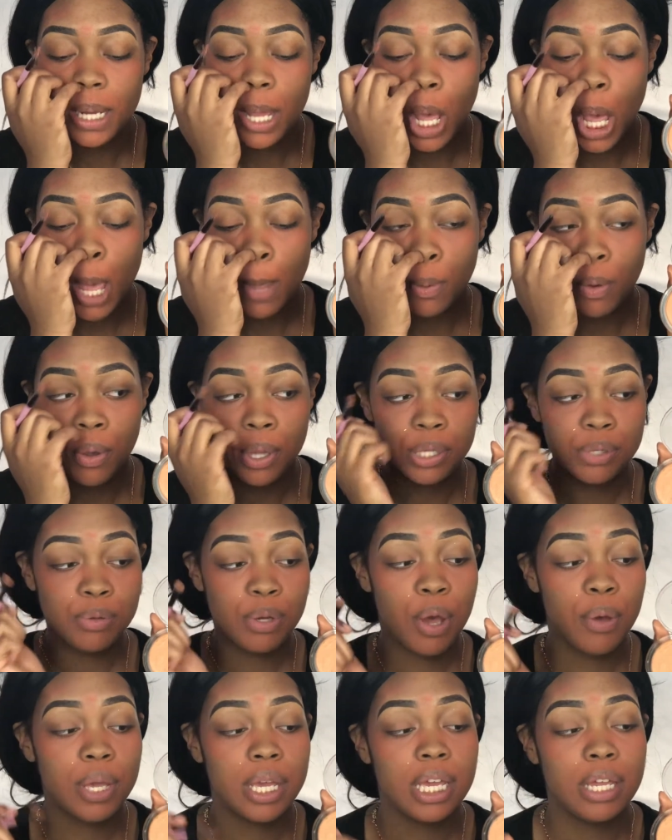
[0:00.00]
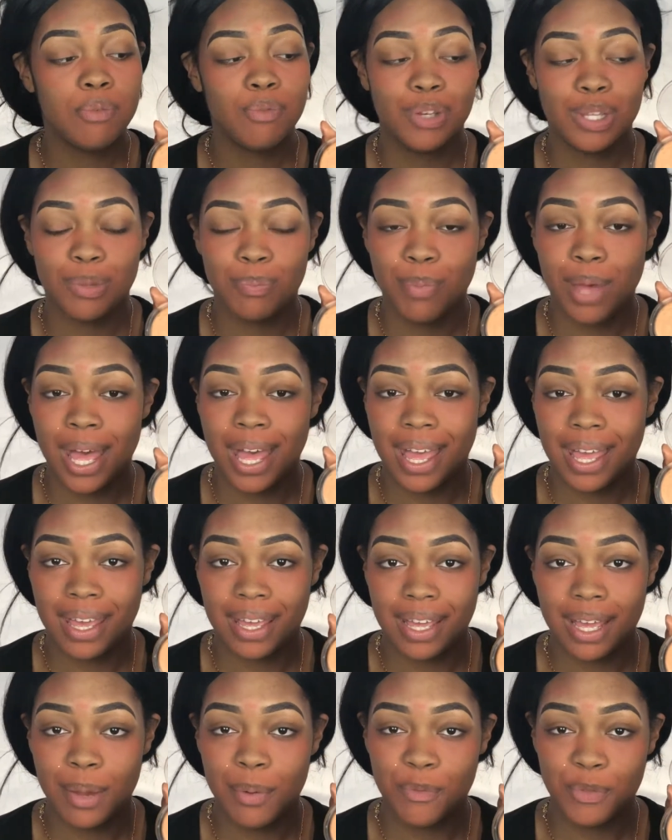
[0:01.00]
now I'm going to go in with
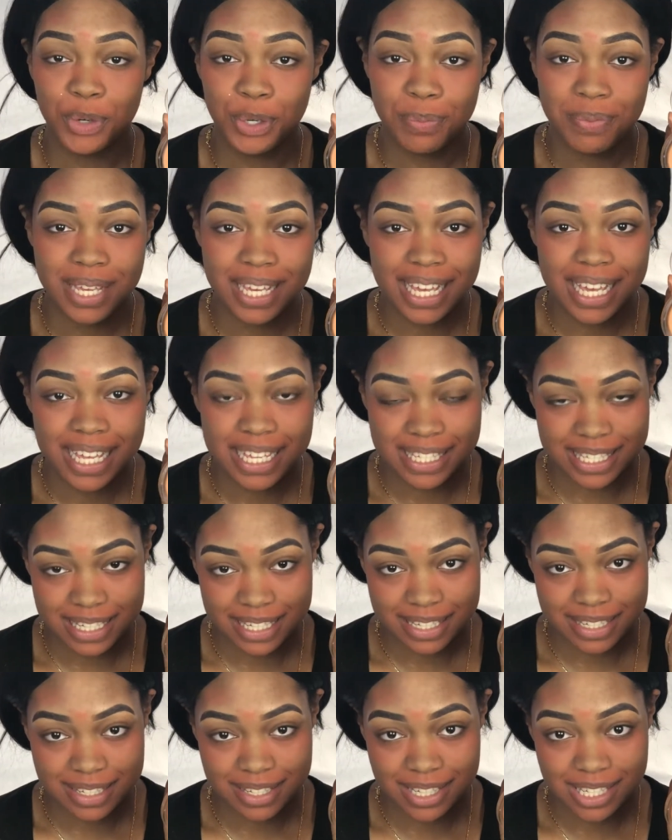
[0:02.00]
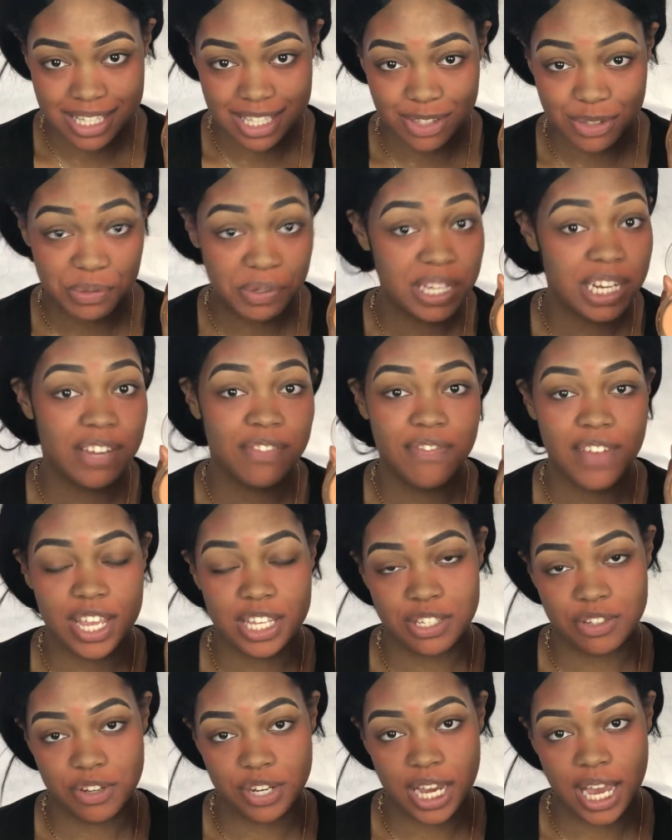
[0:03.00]
my Ruby Kisses 3D
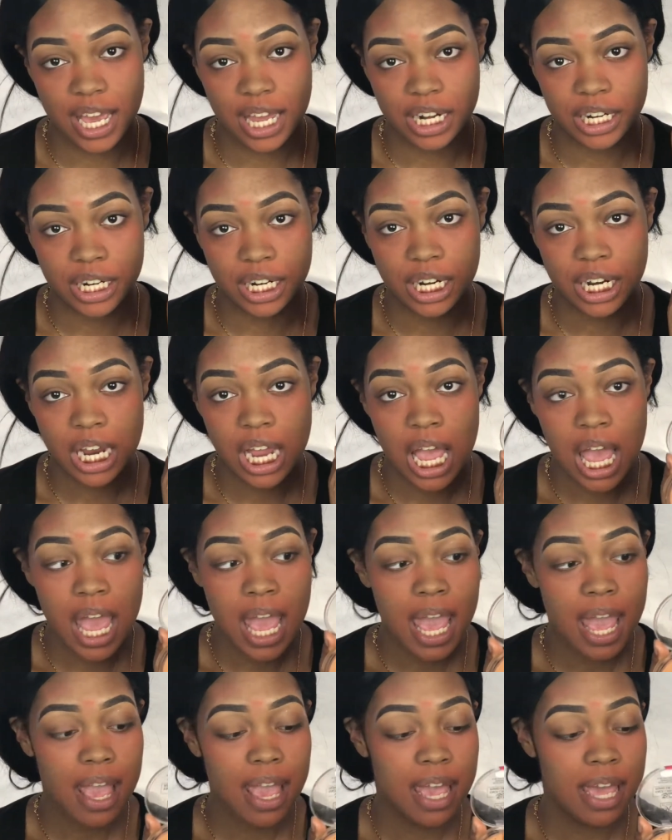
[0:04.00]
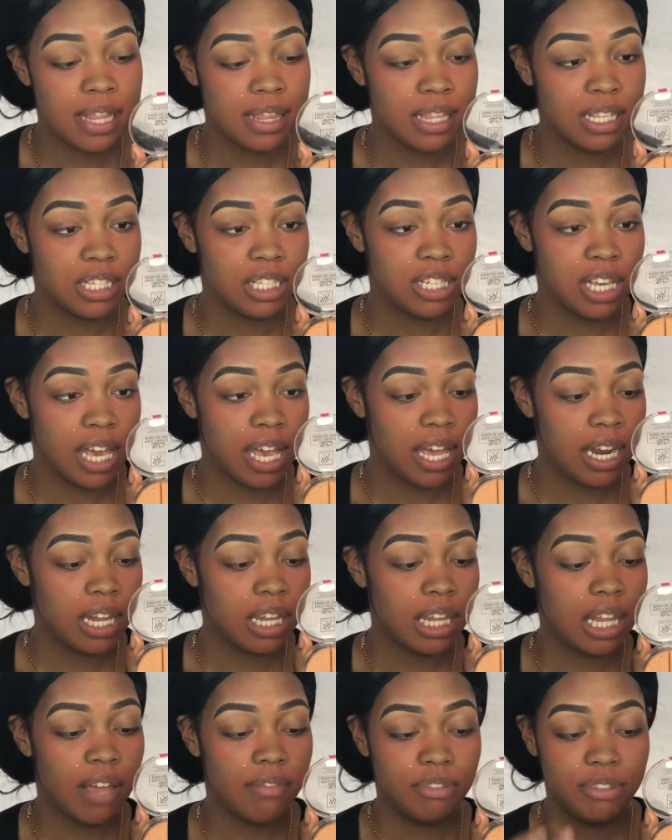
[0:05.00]
face creator in the shade
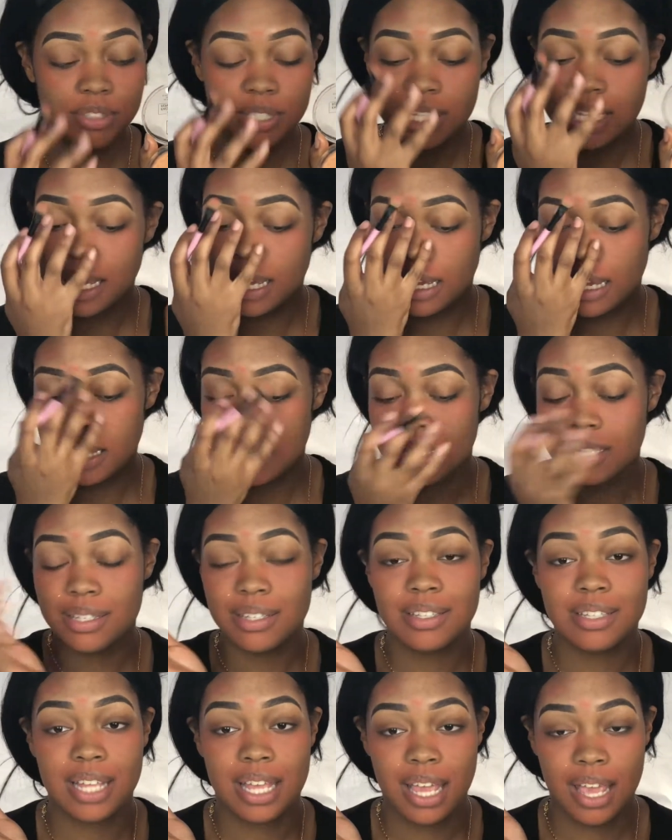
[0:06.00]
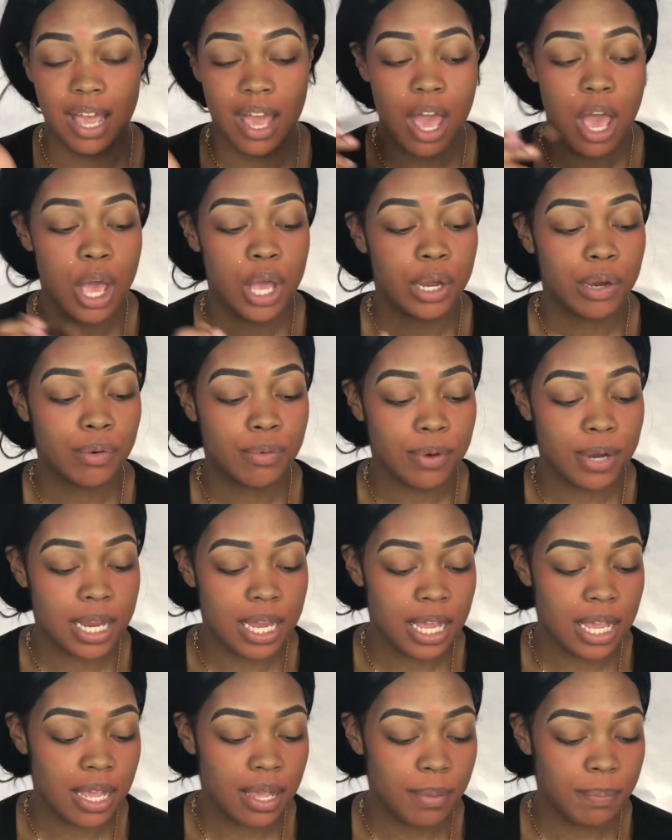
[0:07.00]
level 10. This is a
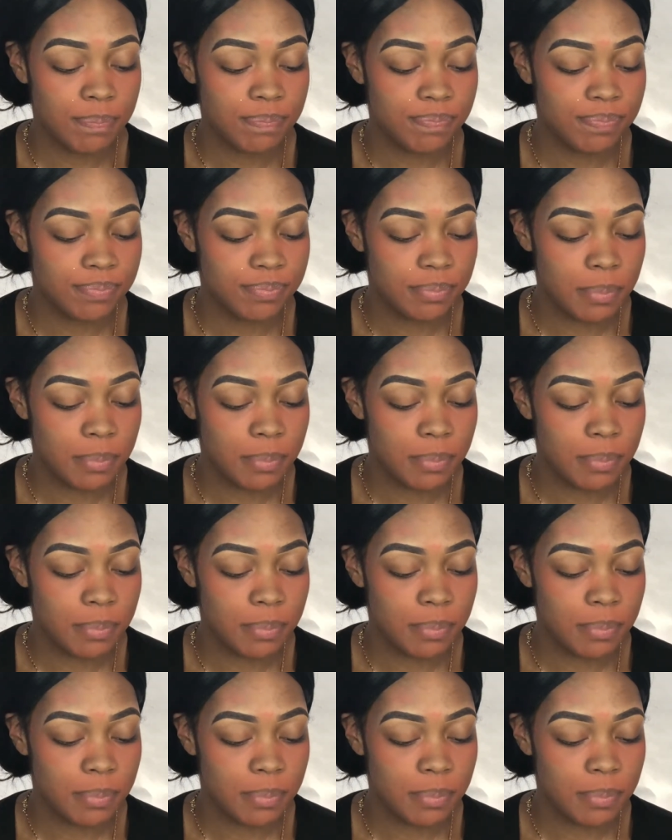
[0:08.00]
cream